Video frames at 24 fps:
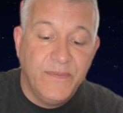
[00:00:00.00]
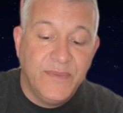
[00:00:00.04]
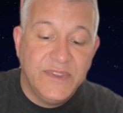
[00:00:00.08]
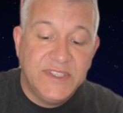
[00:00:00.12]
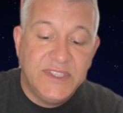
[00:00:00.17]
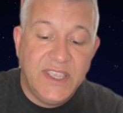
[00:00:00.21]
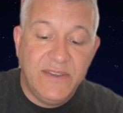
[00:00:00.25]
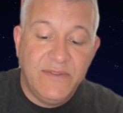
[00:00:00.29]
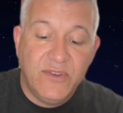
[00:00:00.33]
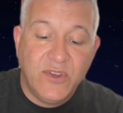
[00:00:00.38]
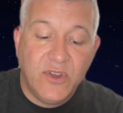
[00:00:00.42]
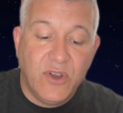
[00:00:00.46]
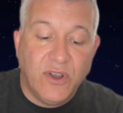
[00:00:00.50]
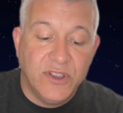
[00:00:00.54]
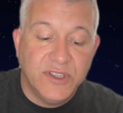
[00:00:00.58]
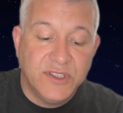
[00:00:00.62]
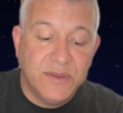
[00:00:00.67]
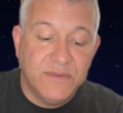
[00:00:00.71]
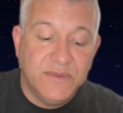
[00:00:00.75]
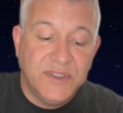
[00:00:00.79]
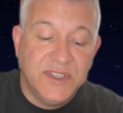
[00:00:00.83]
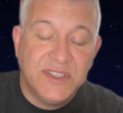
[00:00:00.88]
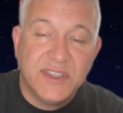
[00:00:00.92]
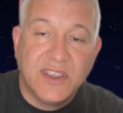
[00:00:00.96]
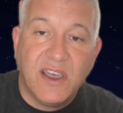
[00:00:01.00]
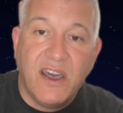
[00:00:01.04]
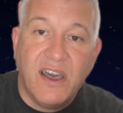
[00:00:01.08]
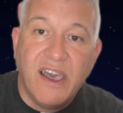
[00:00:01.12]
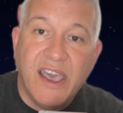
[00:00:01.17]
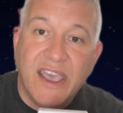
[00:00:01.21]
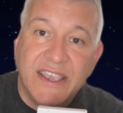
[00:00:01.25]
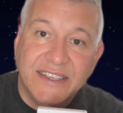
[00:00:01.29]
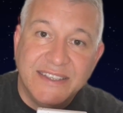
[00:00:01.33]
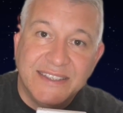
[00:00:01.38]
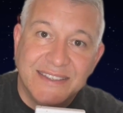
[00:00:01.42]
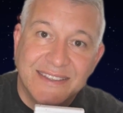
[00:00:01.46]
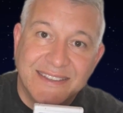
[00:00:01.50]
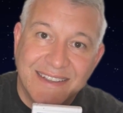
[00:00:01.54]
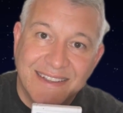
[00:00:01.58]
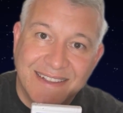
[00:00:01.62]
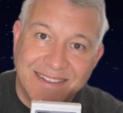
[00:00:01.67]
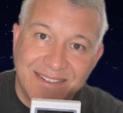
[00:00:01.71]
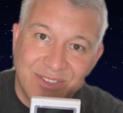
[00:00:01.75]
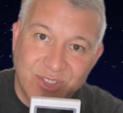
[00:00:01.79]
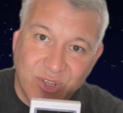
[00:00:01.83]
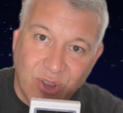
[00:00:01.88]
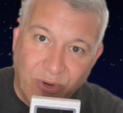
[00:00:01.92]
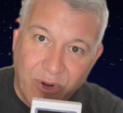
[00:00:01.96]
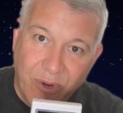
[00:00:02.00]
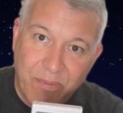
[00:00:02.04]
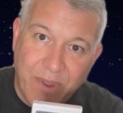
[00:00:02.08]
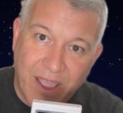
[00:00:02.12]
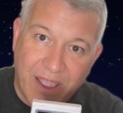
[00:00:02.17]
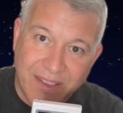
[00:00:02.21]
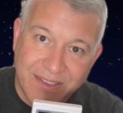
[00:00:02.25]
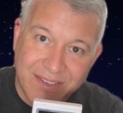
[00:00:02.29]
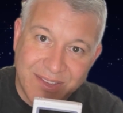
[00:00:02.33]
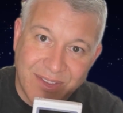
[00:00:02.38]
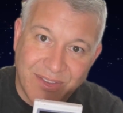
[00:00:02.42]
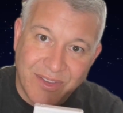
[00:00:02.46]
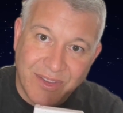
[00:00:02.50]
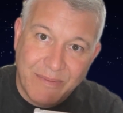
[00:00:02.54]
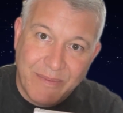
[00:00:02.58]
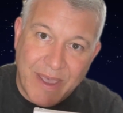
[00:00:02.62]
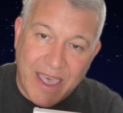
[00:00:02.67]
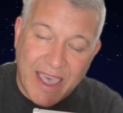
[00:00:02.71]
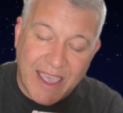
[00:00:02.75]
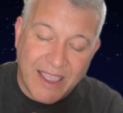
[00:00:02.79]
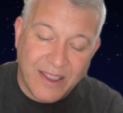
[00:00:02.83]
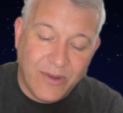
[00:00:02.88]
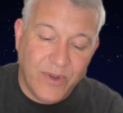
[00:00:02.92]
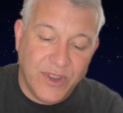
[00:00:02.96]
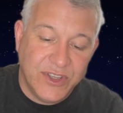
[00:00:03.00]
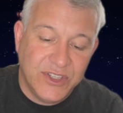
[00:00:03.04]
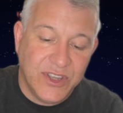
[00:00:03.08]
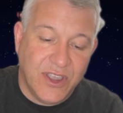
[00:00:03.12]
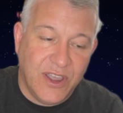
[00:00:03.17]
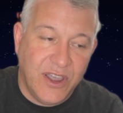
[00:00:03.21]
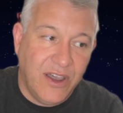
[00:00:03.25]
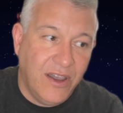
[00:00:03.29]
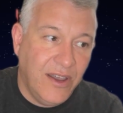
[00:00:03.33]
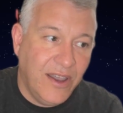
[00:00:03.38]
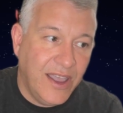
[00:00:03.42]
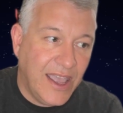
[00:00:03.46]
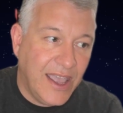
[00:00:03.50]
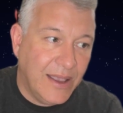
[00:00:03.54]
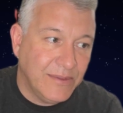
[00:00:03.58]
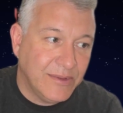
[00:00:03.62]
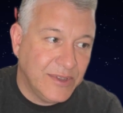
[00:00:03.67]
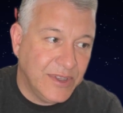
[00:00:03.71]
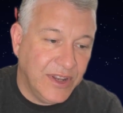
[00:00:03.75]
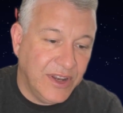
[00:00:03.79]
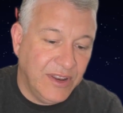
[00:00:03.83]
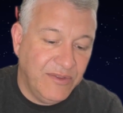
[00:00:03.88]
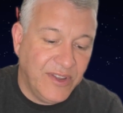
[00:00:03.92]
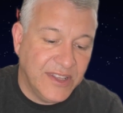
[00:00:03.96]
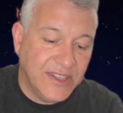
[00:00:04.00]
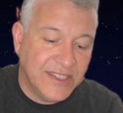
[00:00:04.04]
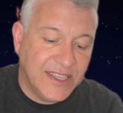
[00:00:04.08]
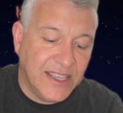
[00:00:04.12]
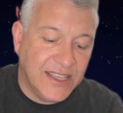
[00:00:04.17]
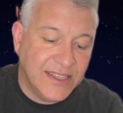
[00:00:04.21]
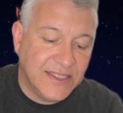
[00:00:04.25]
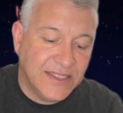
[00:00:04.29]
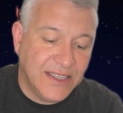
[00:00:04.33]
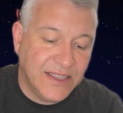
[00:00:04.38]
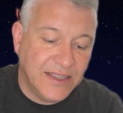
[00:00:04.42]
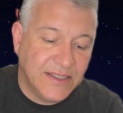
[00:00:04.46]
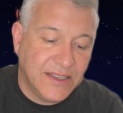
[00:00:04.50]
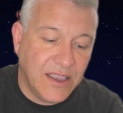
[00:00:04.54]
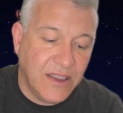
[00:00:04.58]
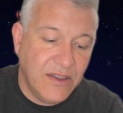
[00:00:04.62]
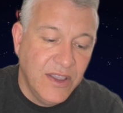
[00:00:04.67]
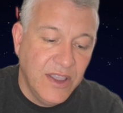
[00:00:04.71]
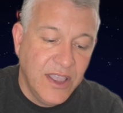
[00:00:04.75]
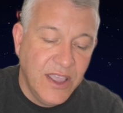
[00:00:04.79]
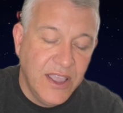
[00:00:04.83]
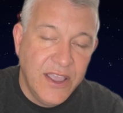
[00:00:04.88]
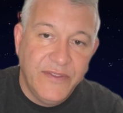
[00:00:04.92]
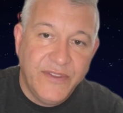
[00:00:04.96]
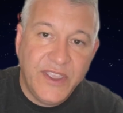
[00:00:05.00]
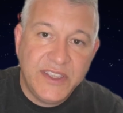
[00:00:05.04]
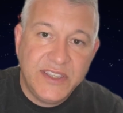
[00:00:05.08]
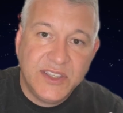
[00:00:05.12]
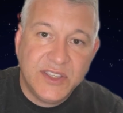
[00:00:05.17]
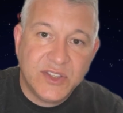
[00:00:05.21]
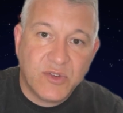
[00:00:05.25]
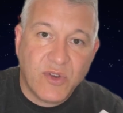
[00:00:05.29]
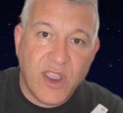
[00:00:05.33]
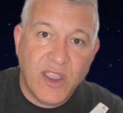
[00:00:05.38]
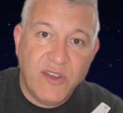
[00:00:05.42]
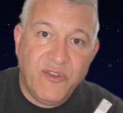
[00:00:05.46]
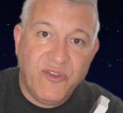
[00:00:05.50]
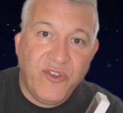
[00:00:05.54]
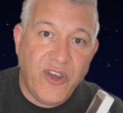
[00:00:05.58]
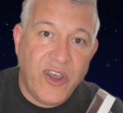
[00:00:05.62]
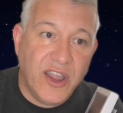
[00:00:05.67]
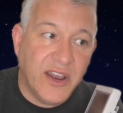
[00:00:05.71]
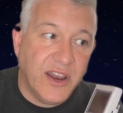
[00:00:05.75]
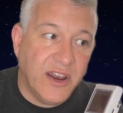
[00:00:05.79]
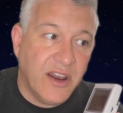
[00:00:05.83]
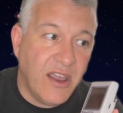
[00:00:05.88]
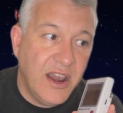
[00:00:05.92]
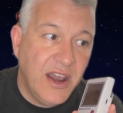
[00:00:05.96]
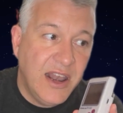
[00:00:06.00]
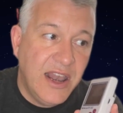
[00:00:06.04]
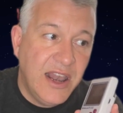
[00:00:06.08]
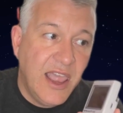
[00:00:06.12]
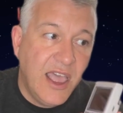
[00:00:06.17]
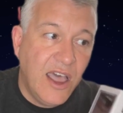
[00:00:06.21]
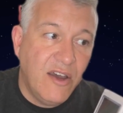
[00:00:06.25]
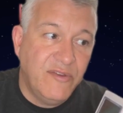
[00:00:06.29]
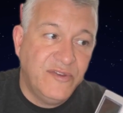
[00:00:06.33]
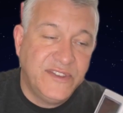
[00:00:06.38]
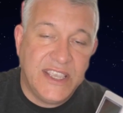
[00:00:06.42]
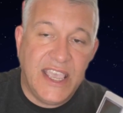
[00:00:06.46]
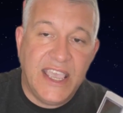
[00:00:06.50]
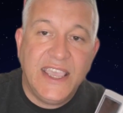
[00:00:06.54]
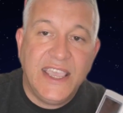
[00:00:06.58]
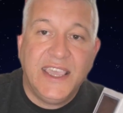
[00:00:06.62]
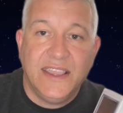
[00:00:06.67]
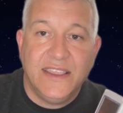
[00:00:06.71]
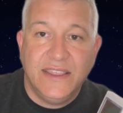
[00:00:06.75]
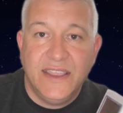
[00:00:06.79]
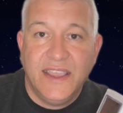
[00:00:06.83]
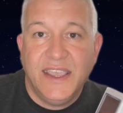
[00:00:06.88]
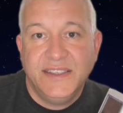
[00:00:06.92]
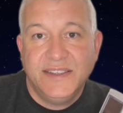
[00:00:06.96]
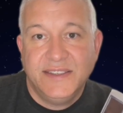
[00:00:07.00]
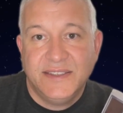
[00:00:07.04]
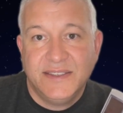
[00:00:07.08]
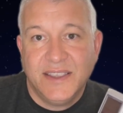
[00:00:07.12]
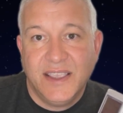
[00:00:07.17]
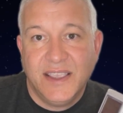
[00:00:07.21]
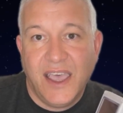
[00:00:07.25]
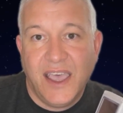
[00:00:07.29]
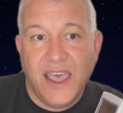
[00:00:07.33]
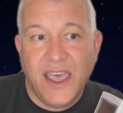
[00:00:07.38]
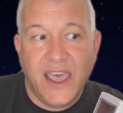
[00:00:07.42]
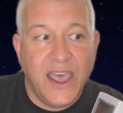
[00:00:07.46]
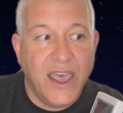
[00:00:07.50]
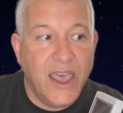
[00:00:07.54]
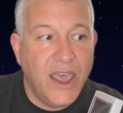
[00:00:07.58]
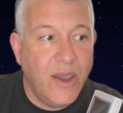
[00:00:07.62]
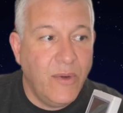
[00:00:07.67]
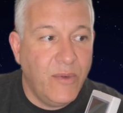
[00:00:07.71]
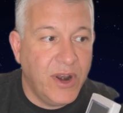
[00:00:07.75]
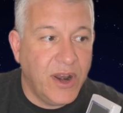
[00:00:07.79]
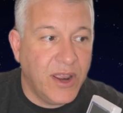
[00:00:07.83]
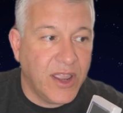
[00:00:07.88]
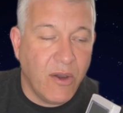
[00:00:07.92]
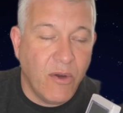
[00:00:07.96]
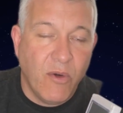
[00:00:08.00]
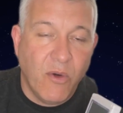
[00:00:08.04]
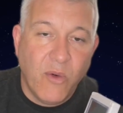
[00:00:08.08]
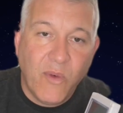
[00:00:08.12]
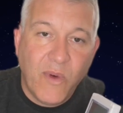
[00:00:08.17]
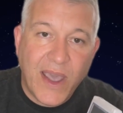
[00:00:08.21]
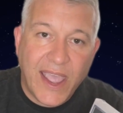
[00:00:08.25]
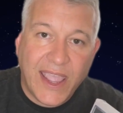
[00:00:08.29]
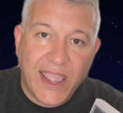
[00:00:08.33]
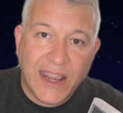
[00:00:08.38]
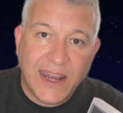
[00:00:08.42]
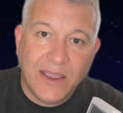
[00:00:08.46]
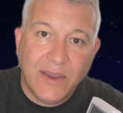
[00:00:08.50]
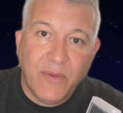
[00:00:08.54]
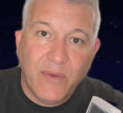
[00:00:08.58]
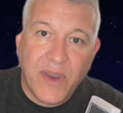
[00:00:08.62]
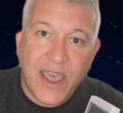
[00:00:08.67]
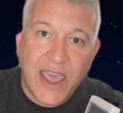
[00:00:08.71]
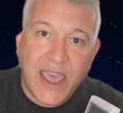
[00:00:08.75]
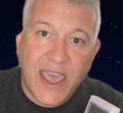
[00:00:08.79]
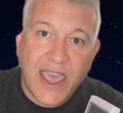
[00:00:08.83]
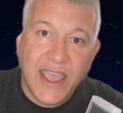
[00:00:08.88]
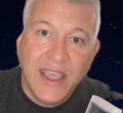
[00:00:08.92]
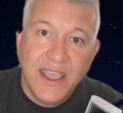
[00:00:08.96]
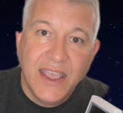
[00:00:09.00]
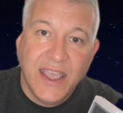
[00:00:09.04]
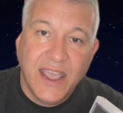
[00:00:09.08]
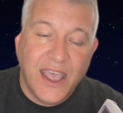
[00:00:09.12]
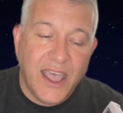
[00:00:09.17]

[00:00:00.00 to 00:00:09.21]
It's even got some disguised little shoulder buttons on the back, which are absolutely fantastic. So this is great fun, and I love taking this when I go away anywhere.